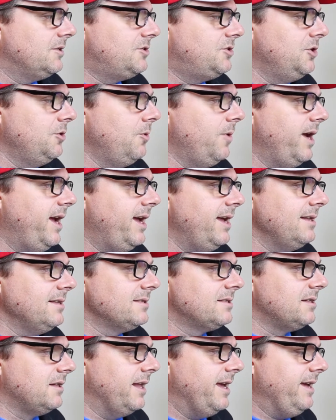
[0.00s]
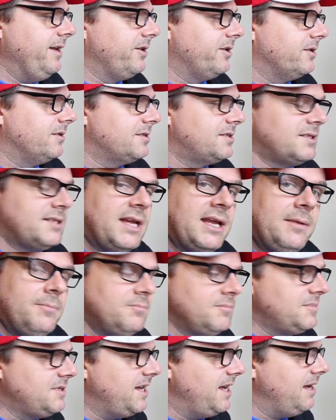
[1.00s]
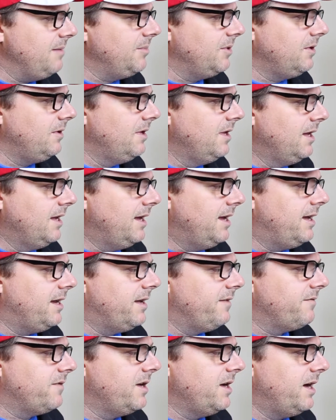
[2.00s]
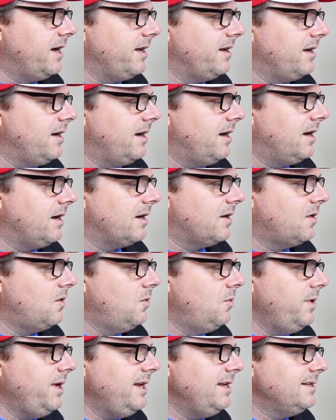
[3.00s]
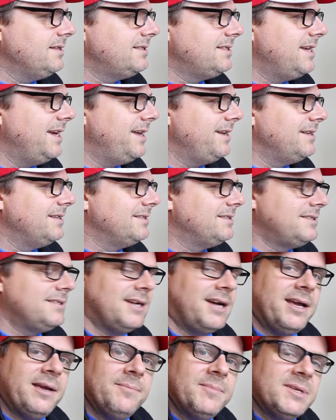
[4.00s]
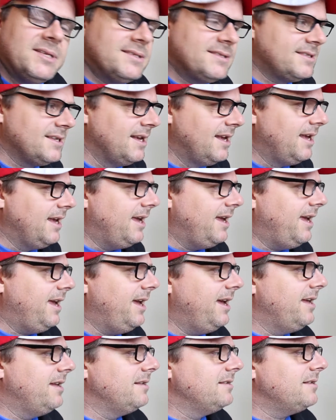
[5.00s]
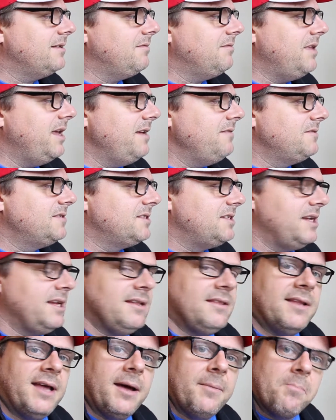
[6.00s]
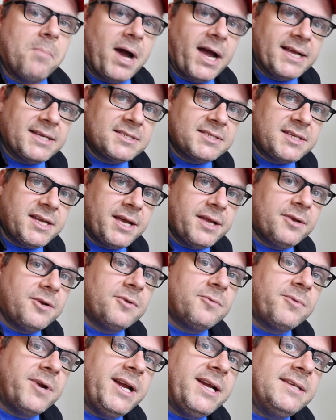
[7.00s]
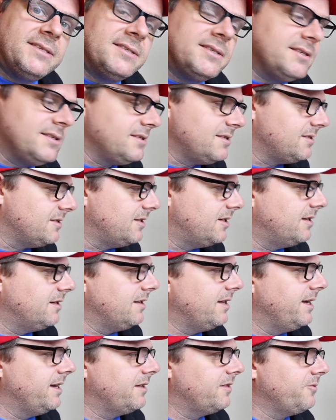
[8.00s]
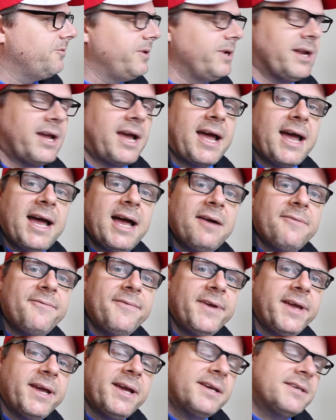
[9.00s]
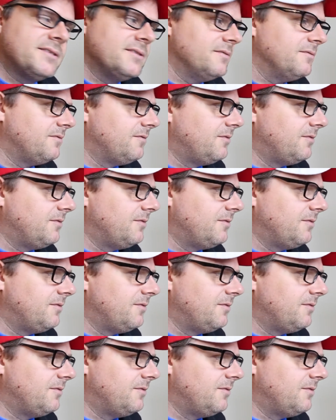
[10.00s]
2 hands later, same table, and I've got Queen 10 of diamonds, and they've seen that my standard raises are like 3.5x and